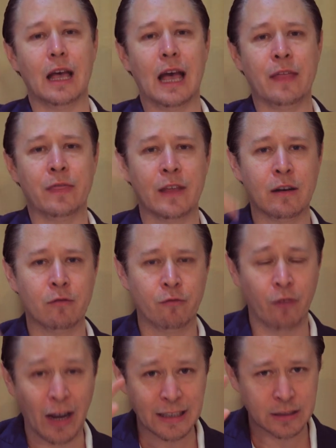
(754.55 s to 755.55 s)
and then
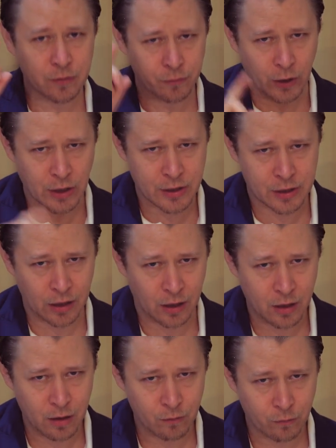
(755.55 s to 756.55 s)
vice versa
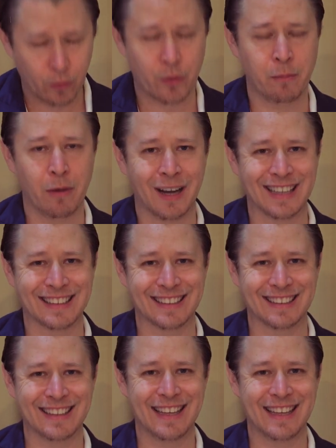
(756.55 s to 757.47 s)
for the minor.